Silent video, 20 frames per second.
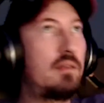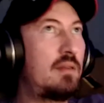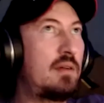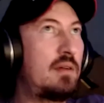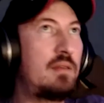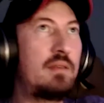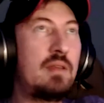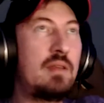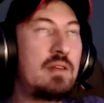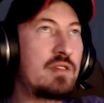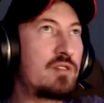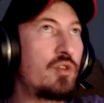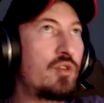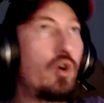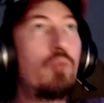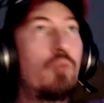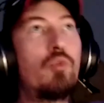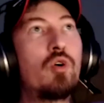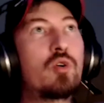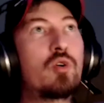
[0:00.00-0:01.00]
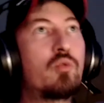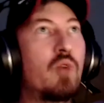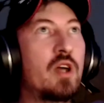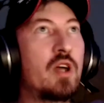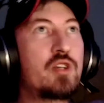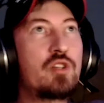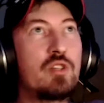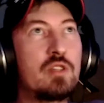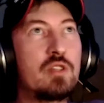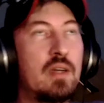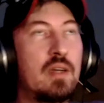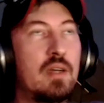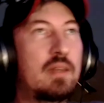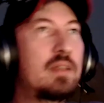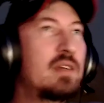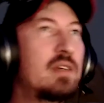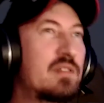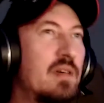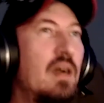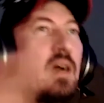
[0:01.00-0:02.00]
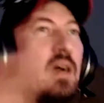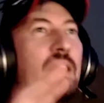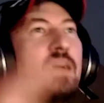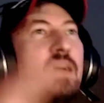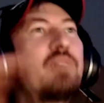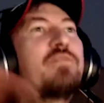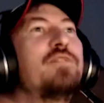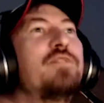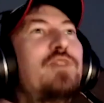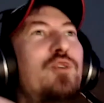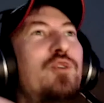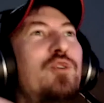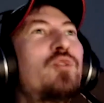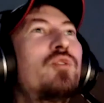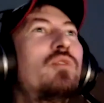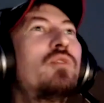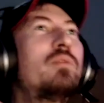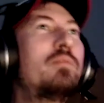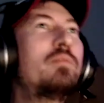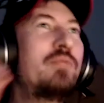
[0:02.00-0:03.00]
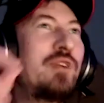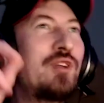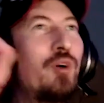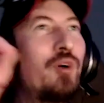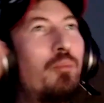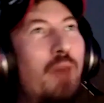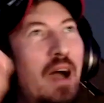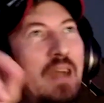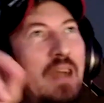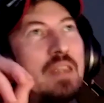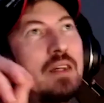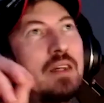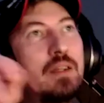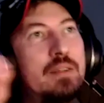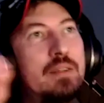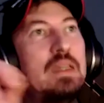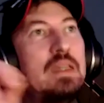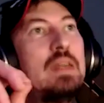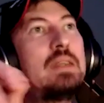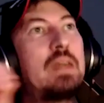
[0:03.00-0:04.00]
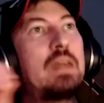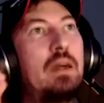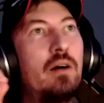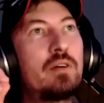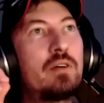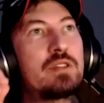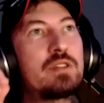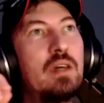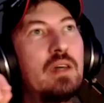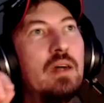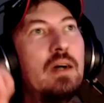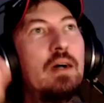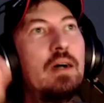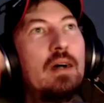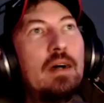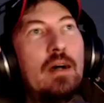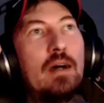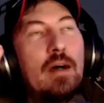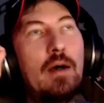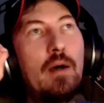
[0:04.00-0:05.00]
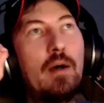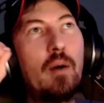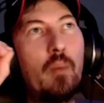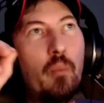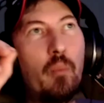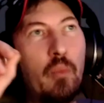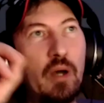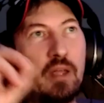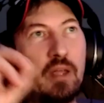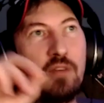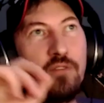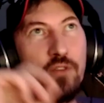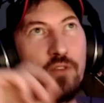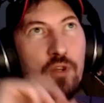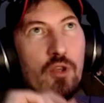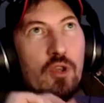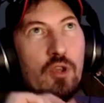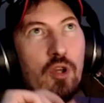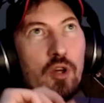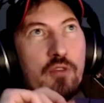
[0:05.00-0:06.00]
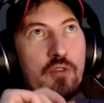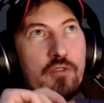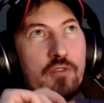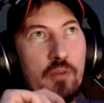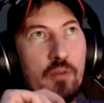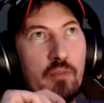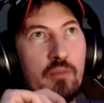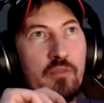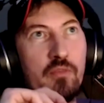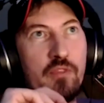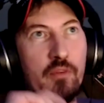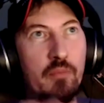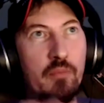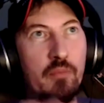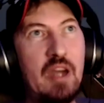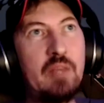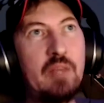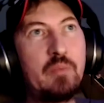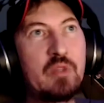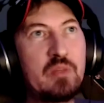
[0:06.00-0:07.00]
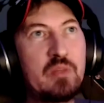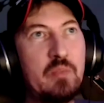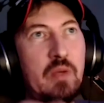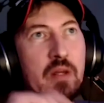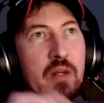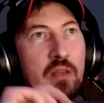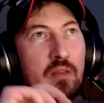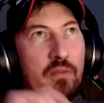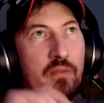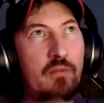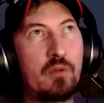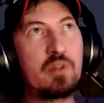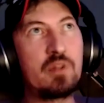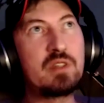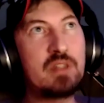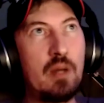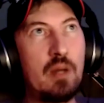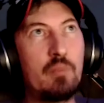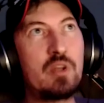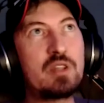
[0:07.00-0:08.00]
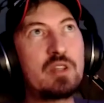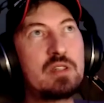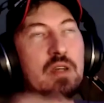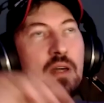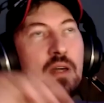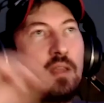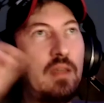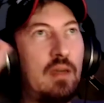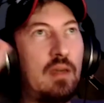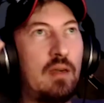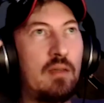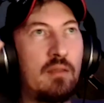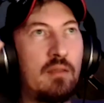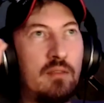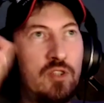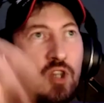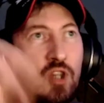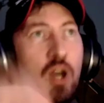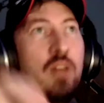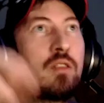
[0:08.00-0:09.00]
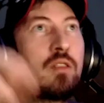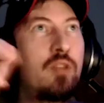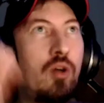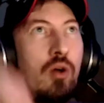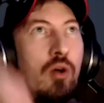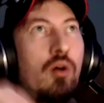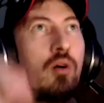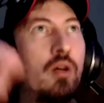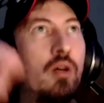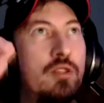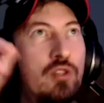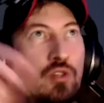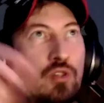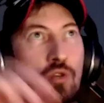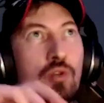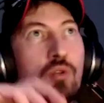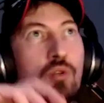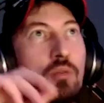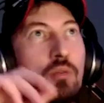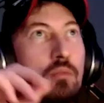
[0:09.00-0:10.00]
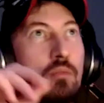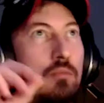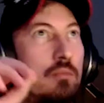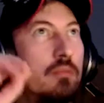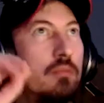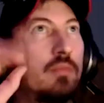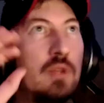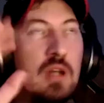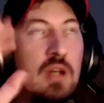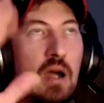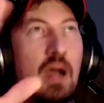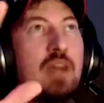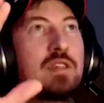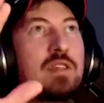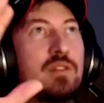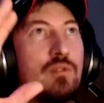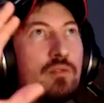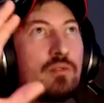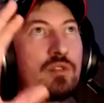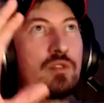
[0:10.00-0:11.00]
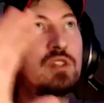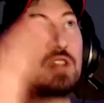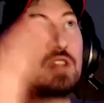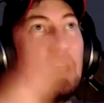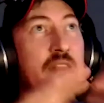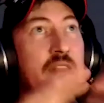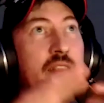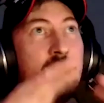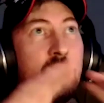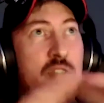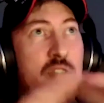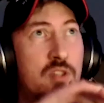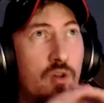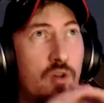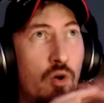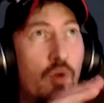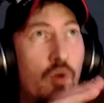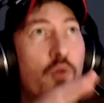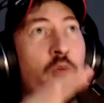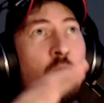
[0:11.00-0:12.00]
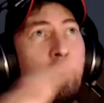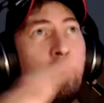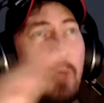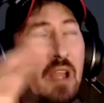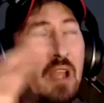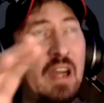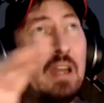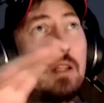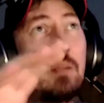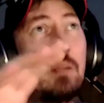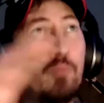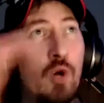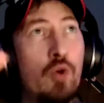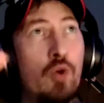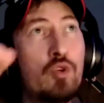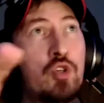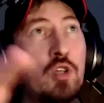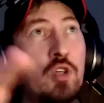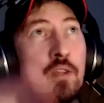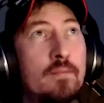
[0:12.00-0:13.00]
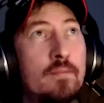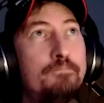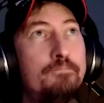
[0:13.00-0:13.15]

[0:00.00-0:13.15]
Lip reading: There's no more questions. Like, there's a few minor details, but if you look from that perspective, where Somerset and John Doe are two guys who set this whole plan in motion,